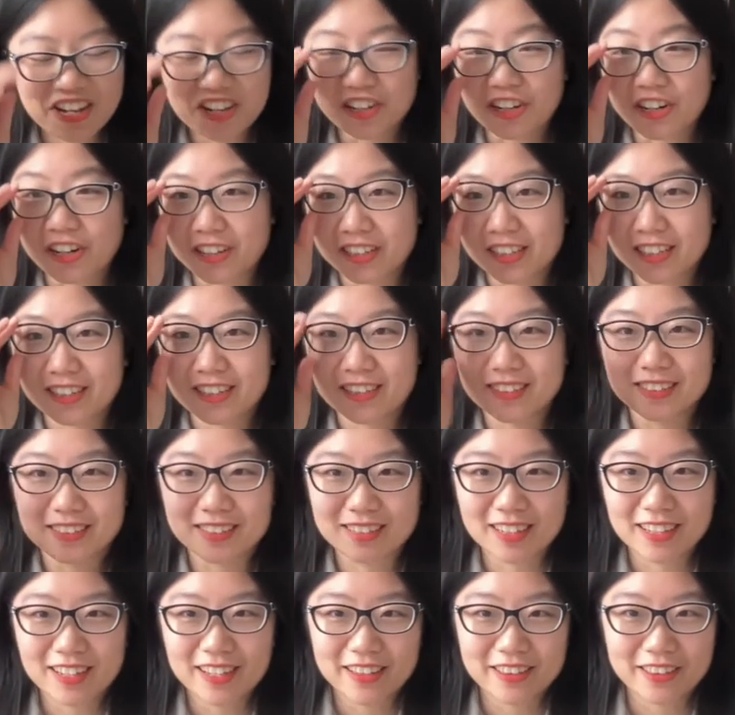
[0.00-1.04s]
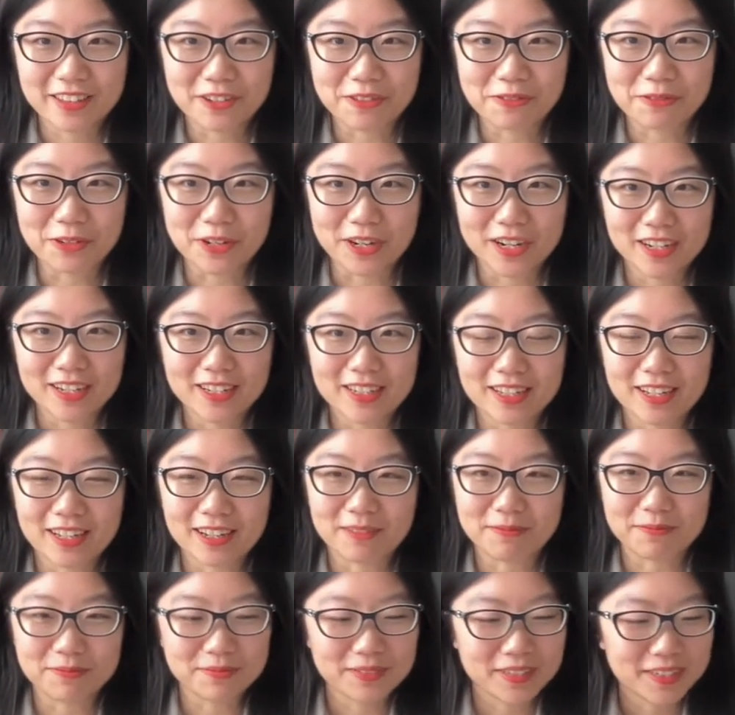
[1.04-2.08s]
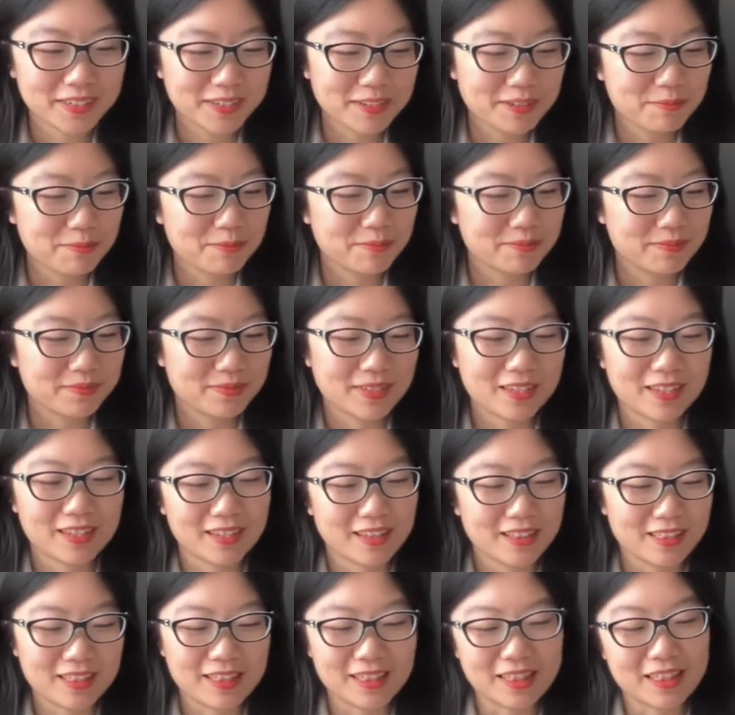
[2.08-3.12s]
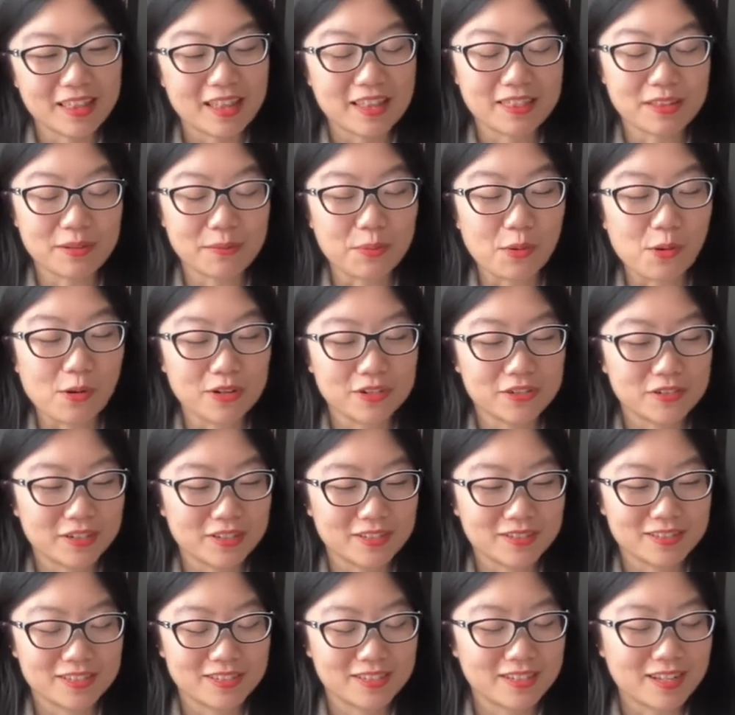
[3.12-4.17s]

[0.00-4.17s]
courtiers there were. Um, and the portraits